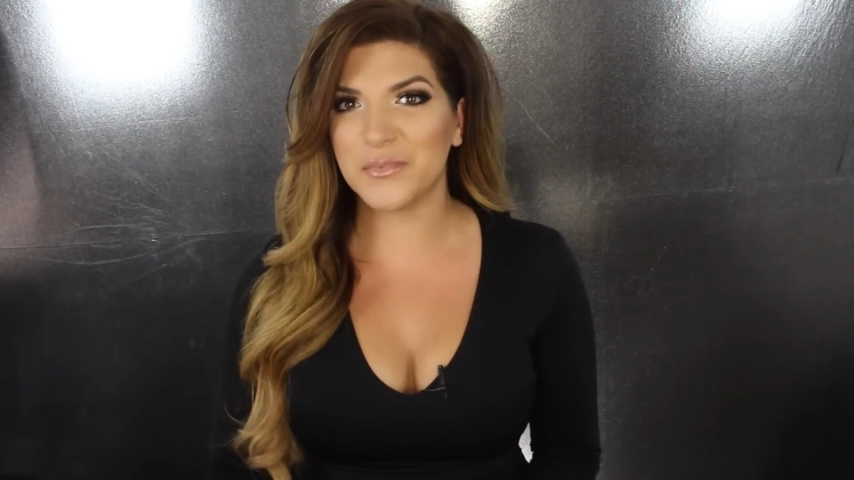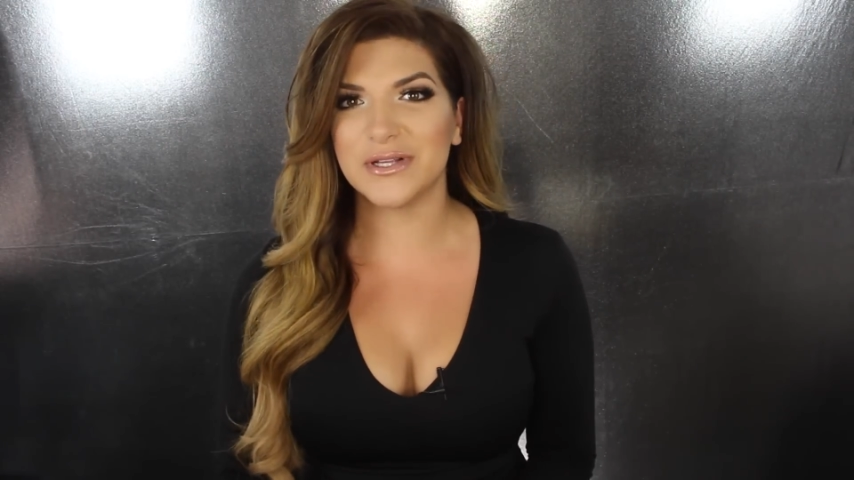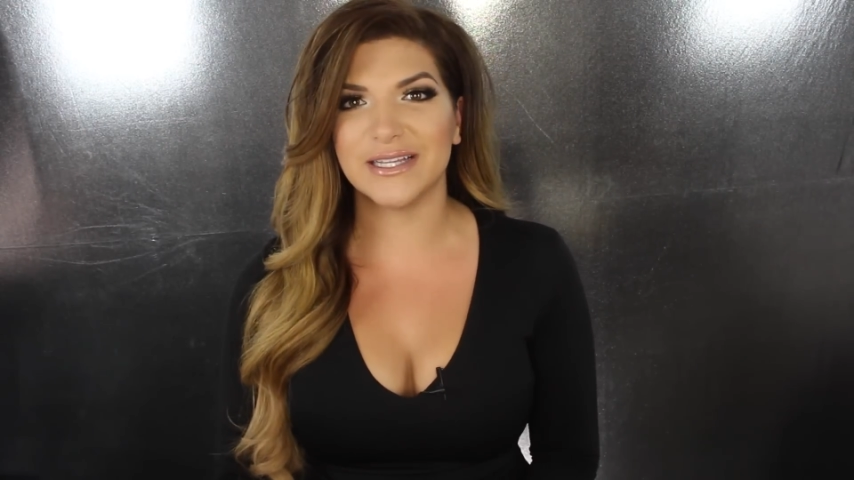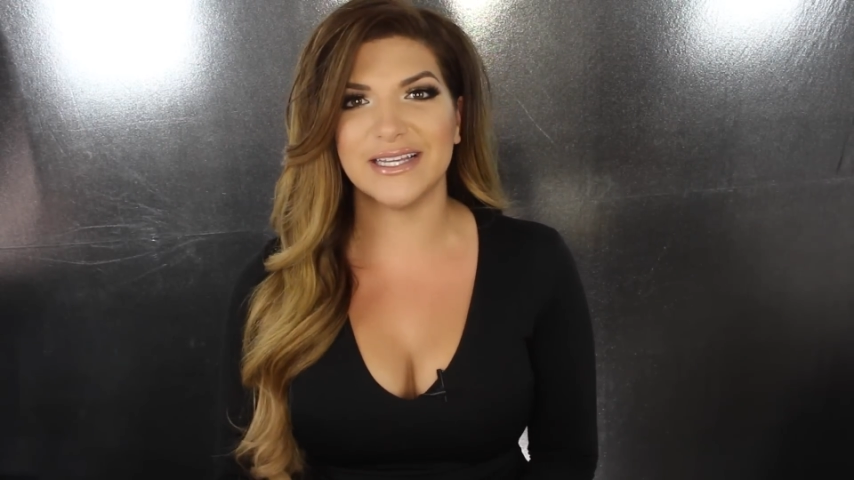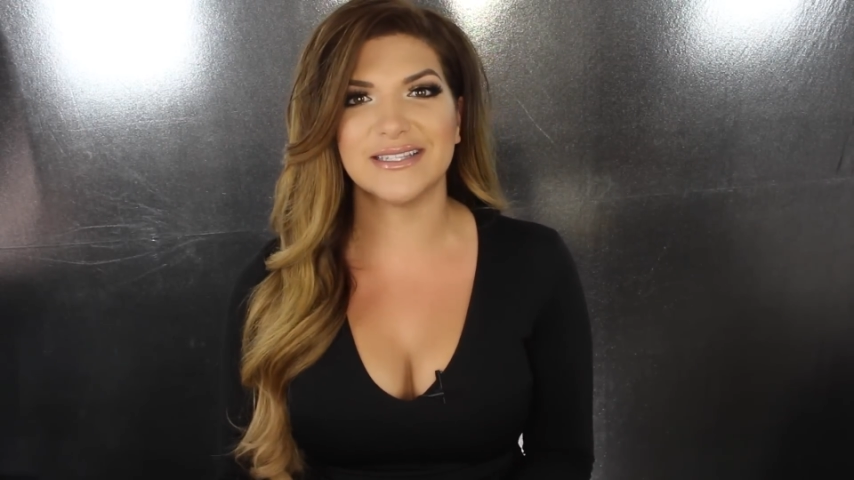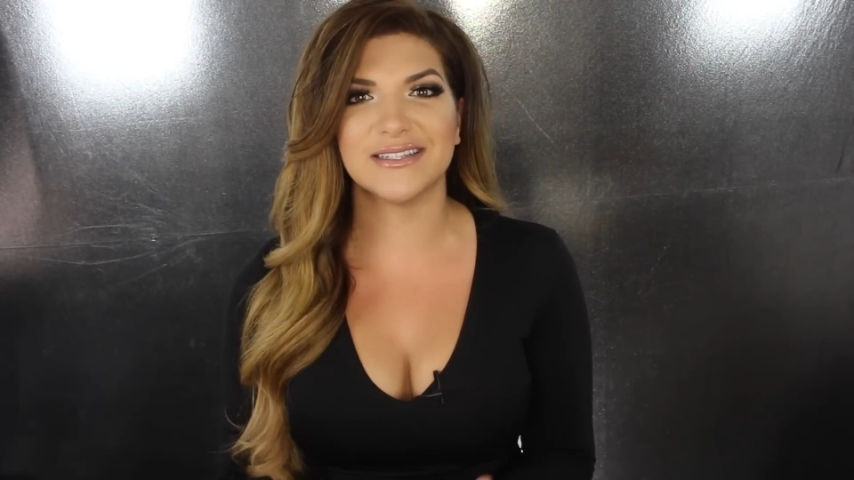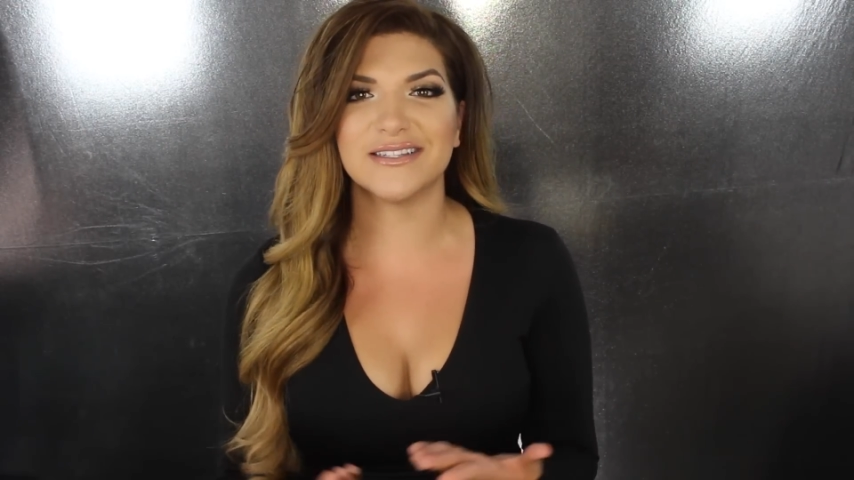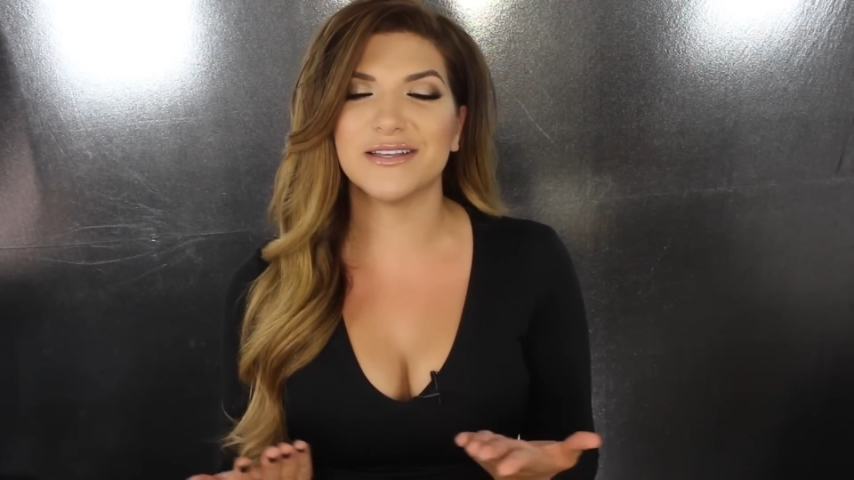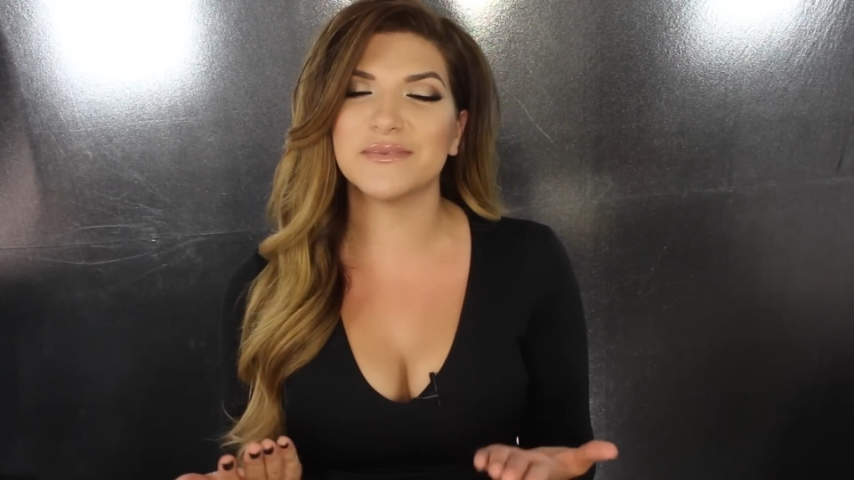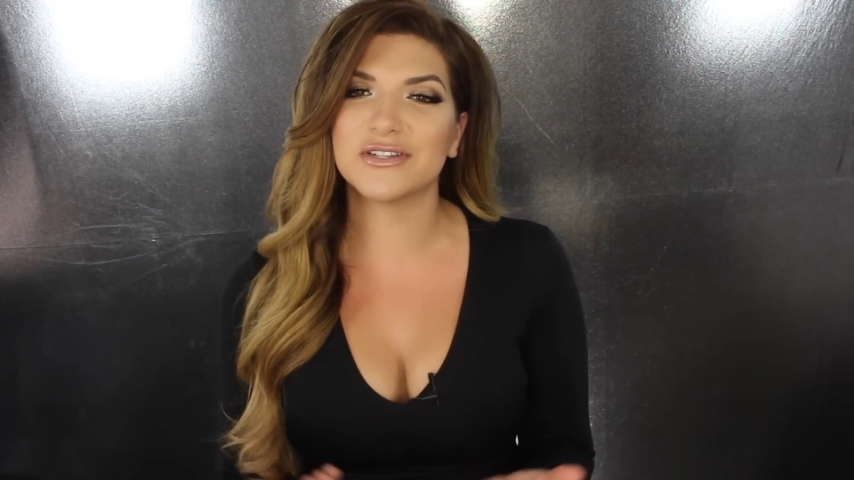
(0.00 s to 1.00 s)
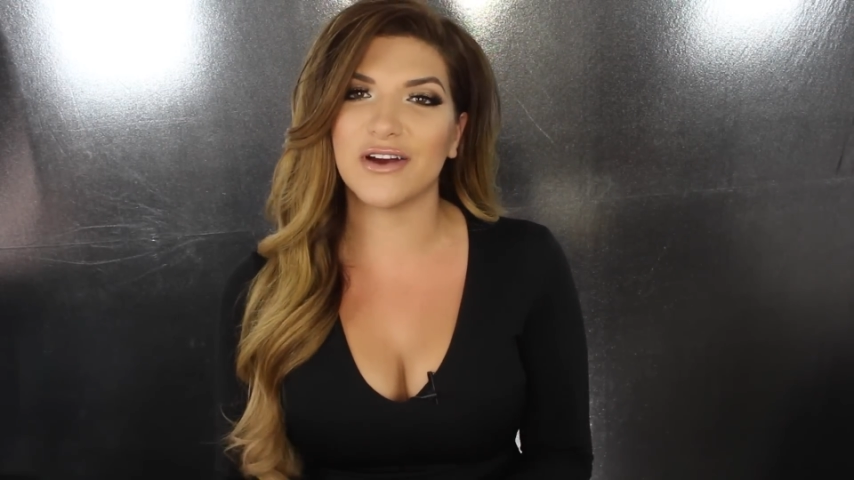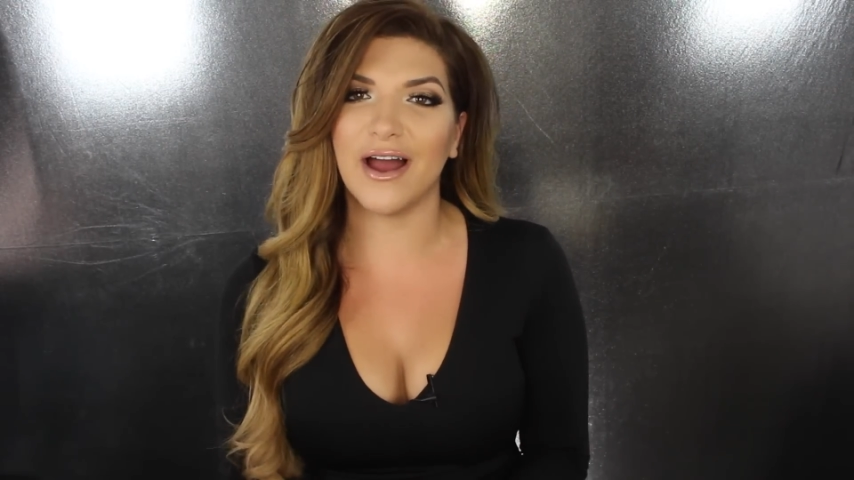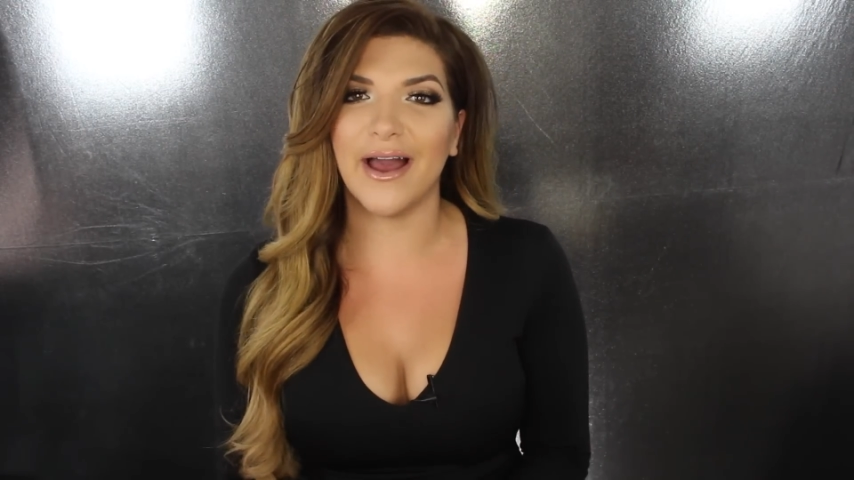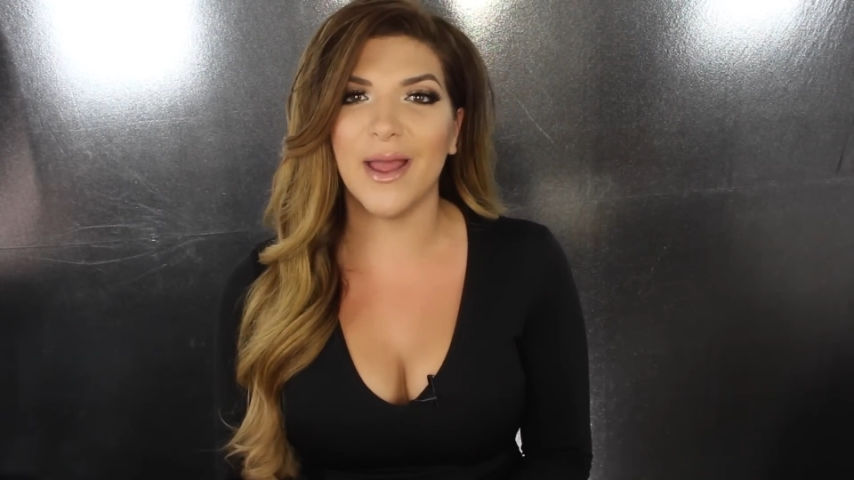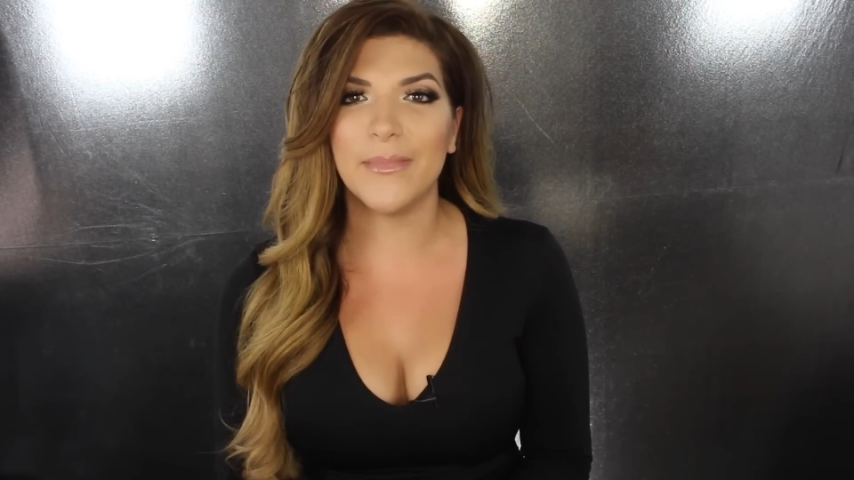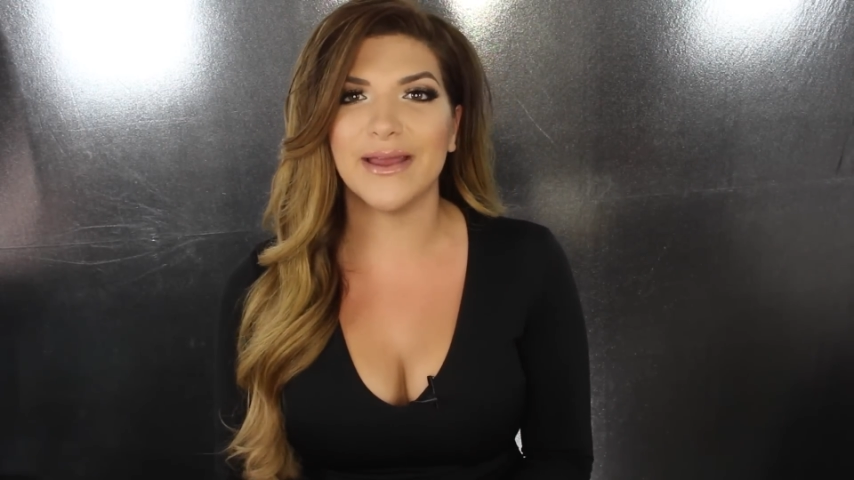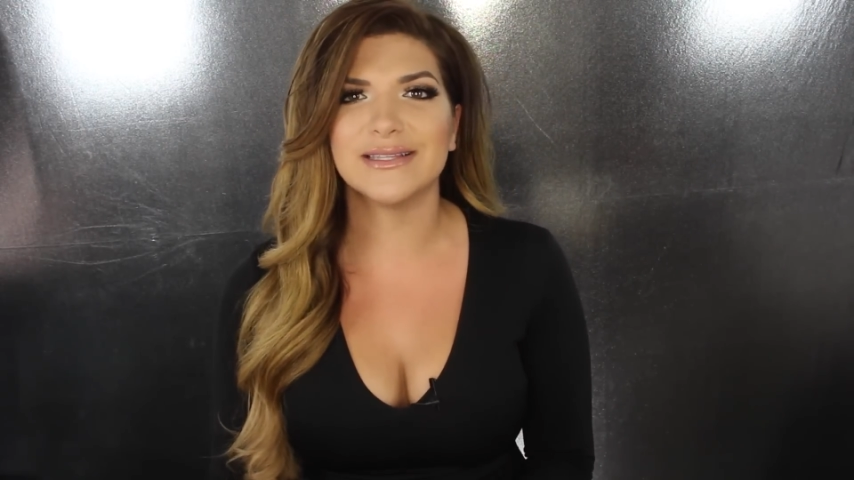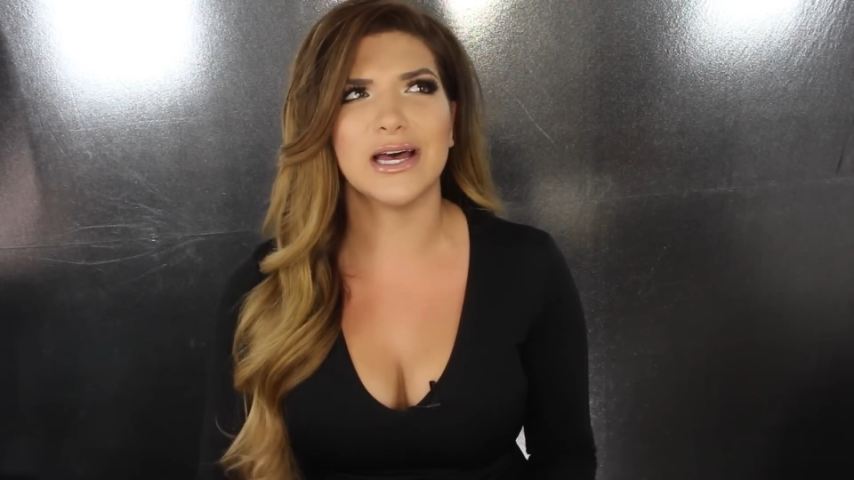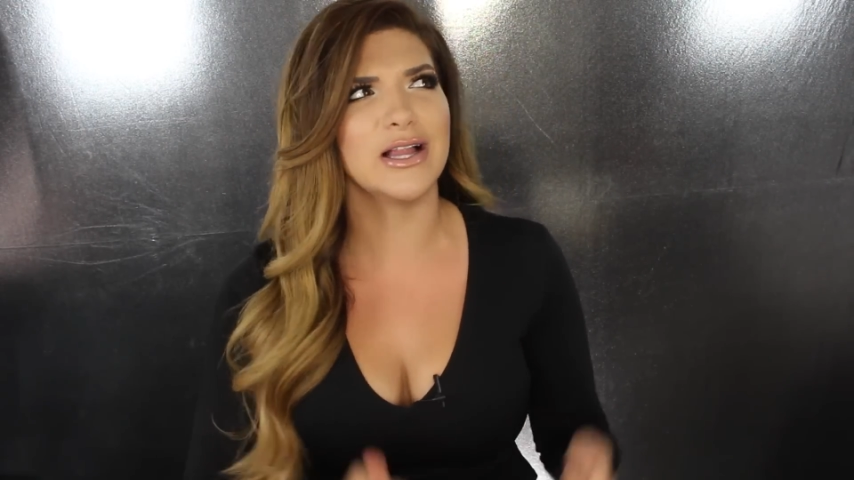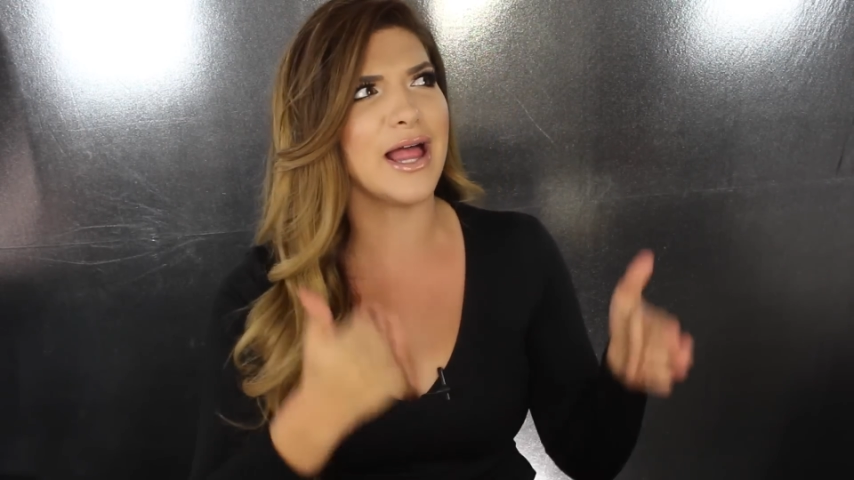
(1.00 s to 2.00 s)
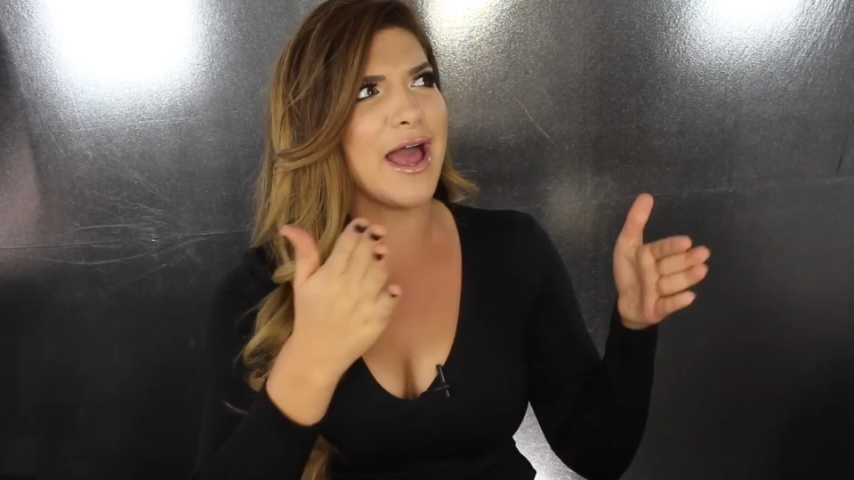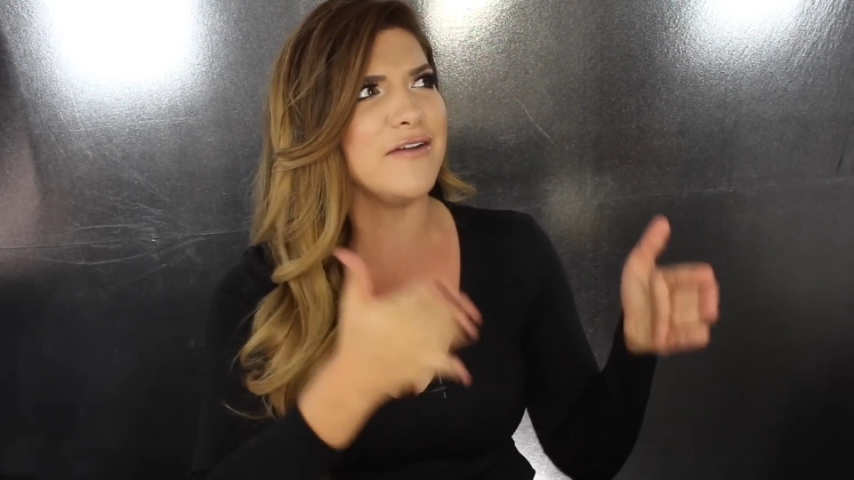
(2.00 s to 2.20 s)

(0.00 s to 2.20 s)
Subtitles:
please subscribe and tell